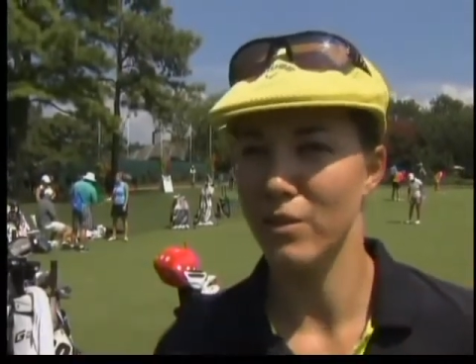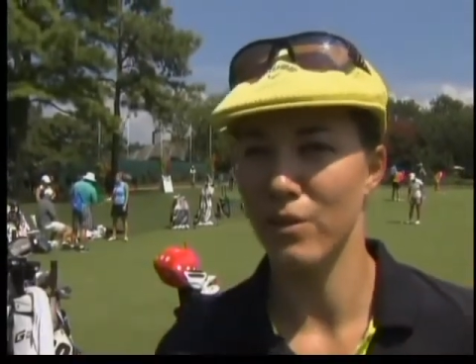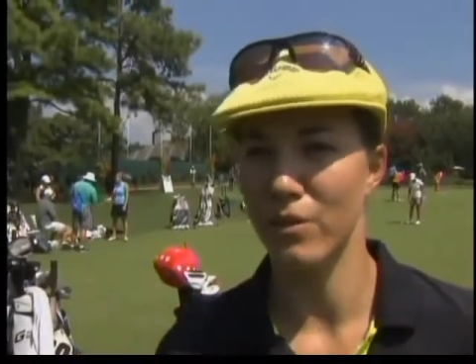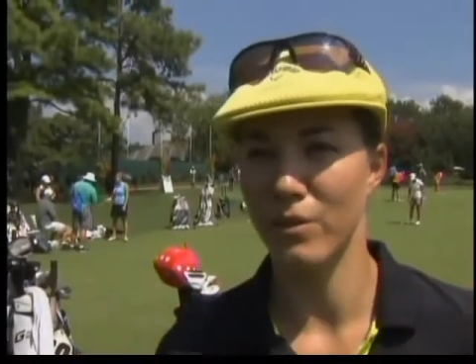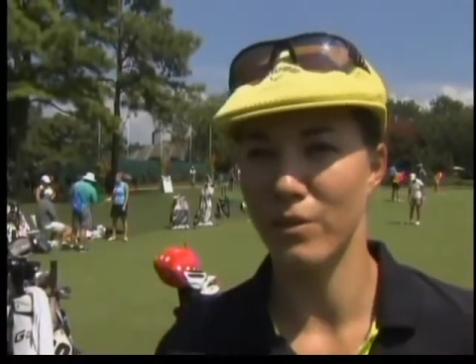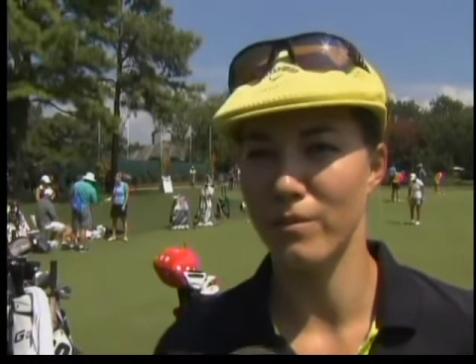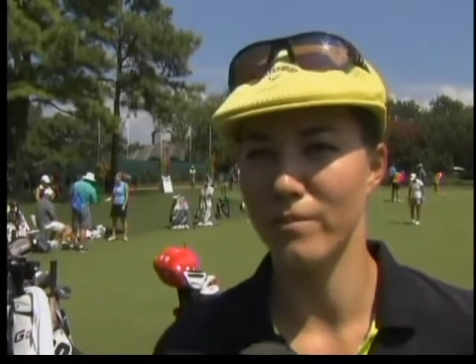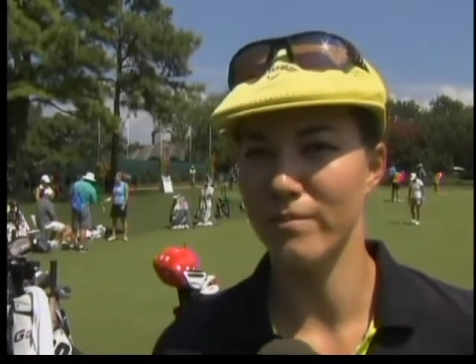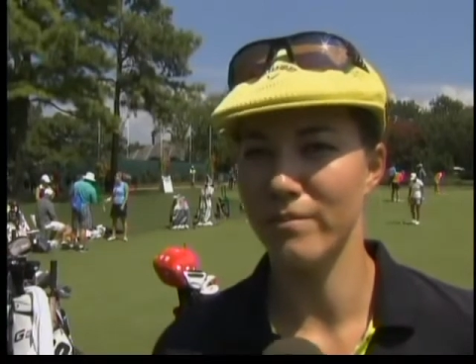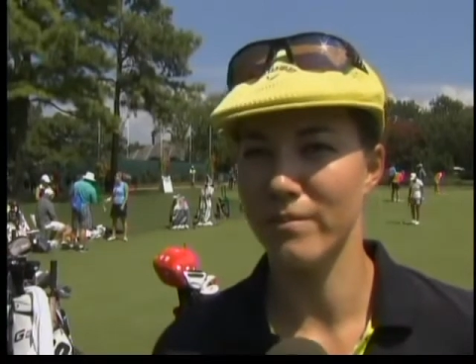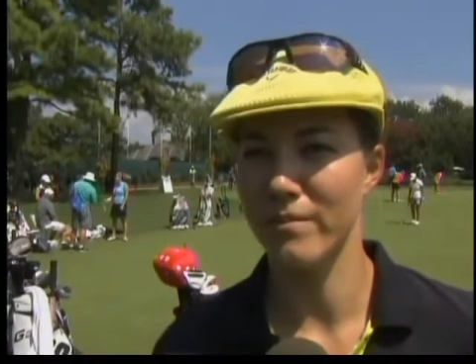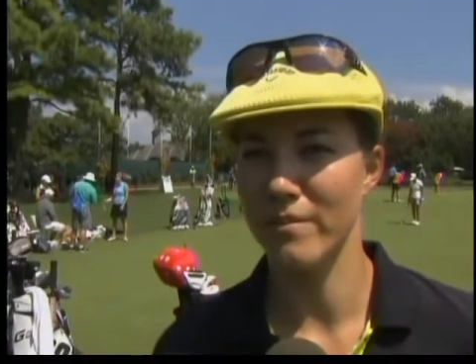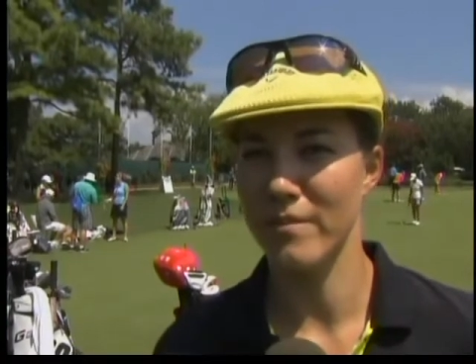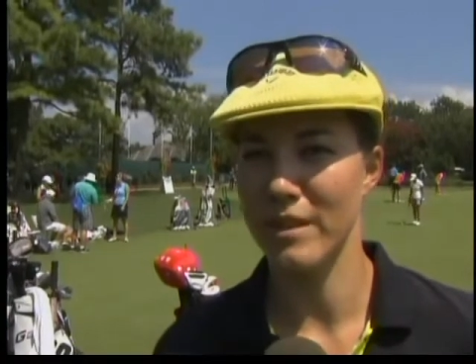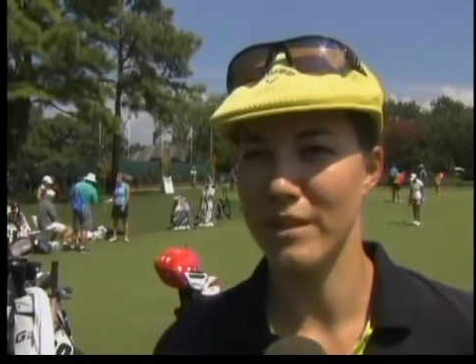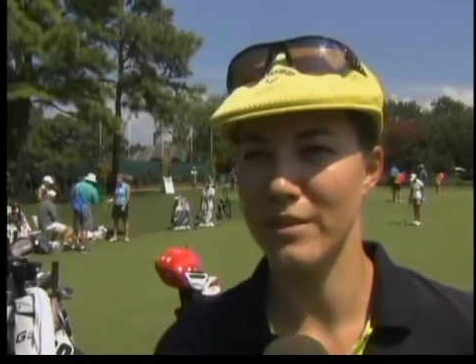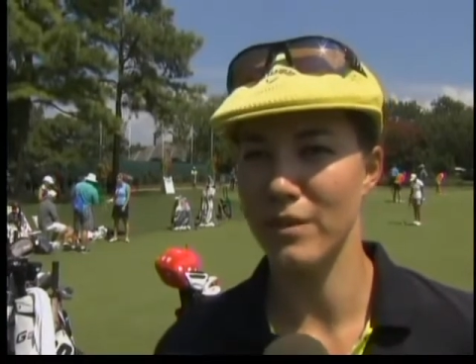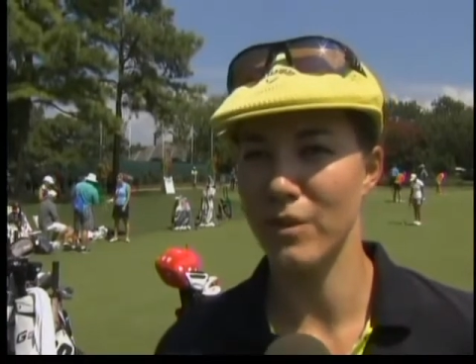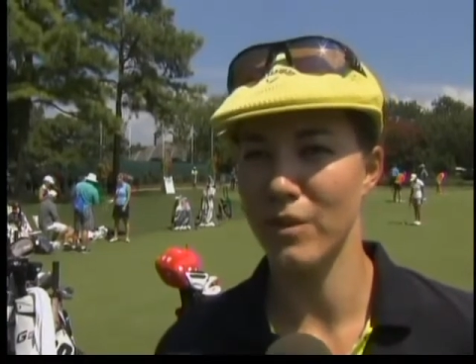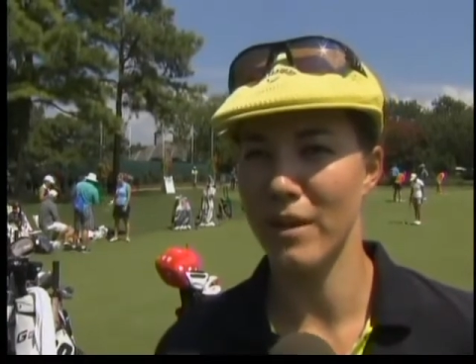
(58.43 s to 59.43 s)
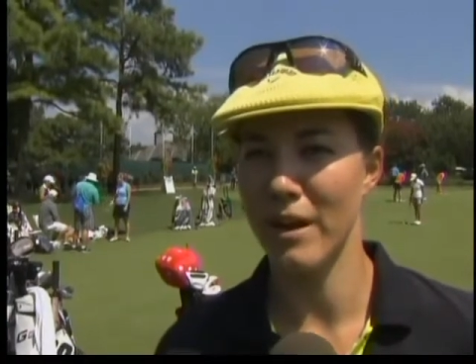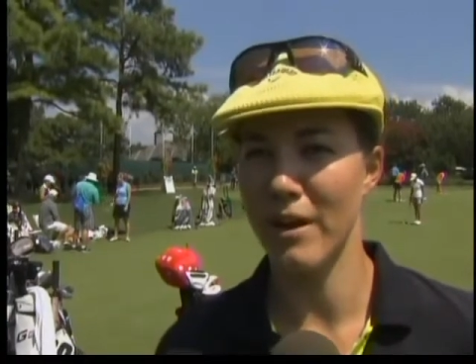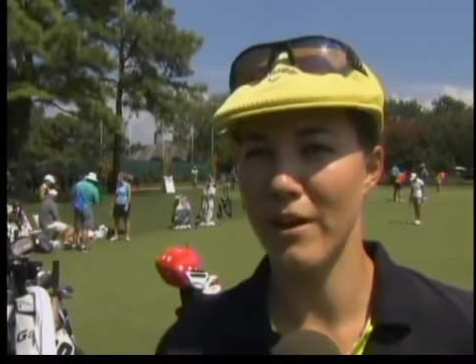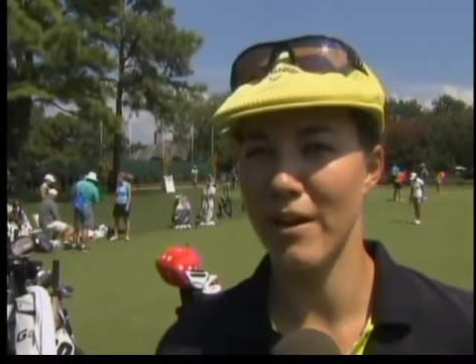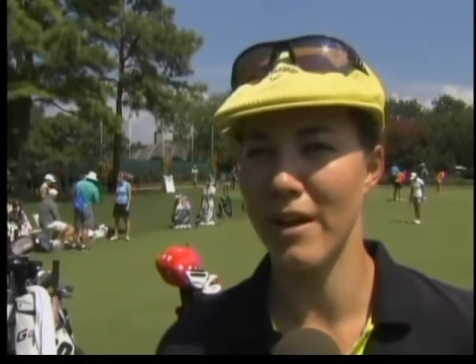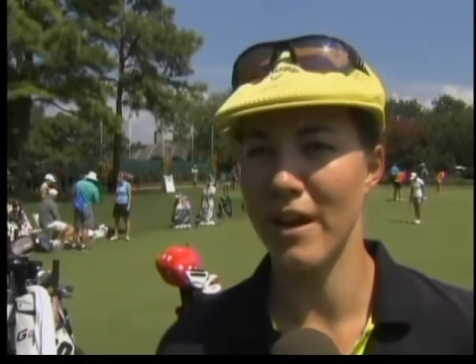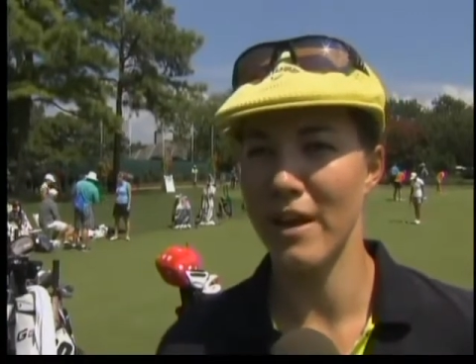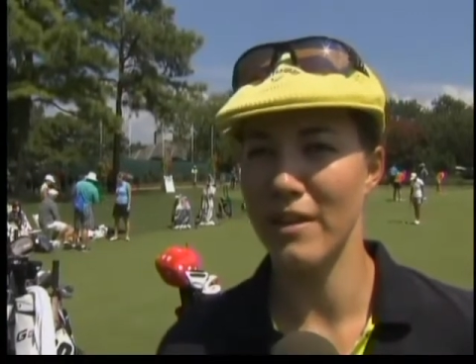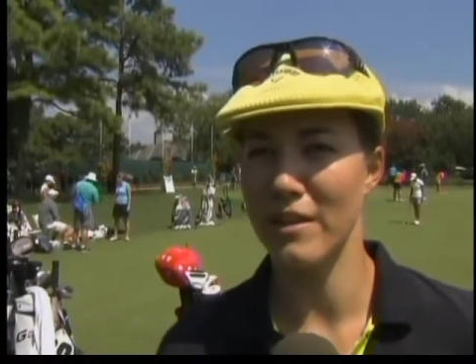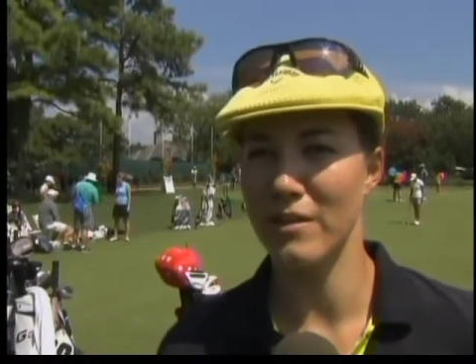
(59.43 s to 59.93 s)
whole this whole
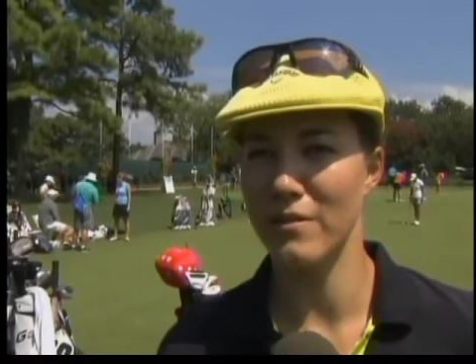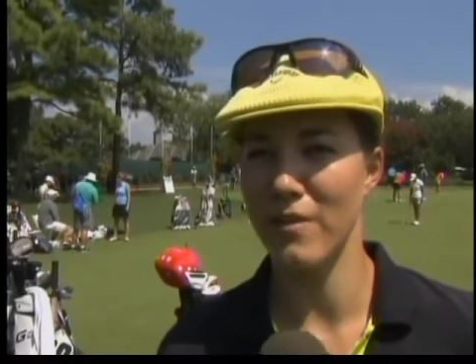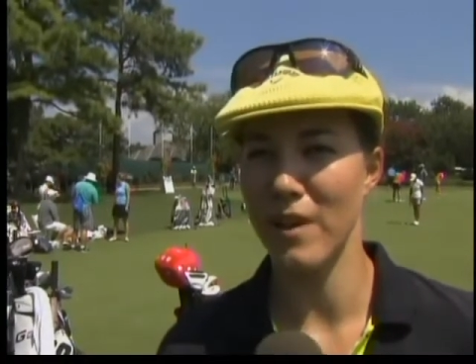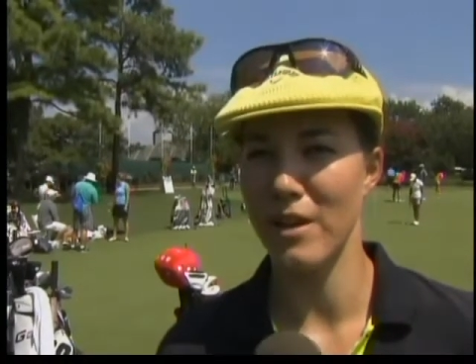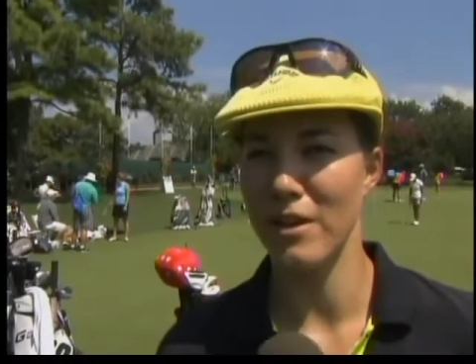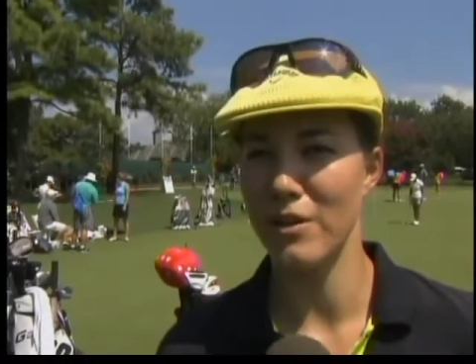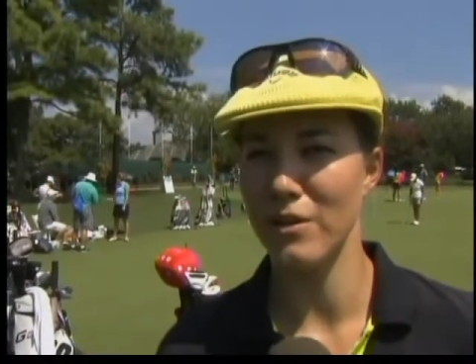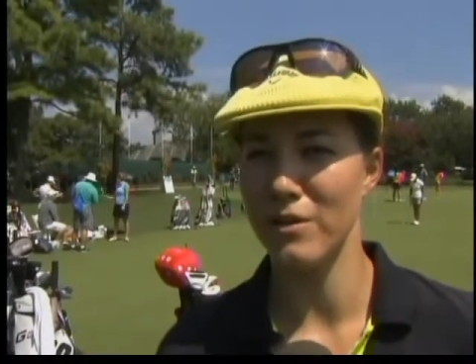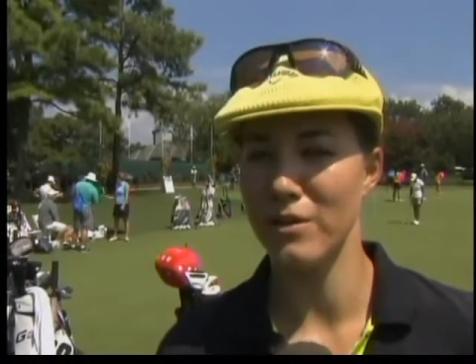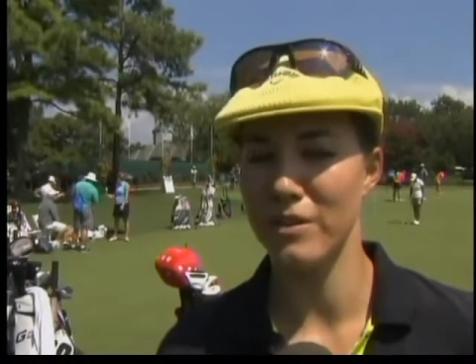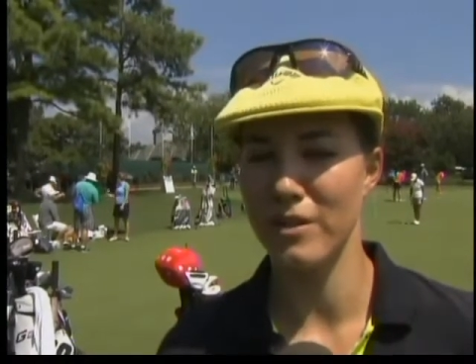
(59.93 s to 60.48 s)
area and this venue.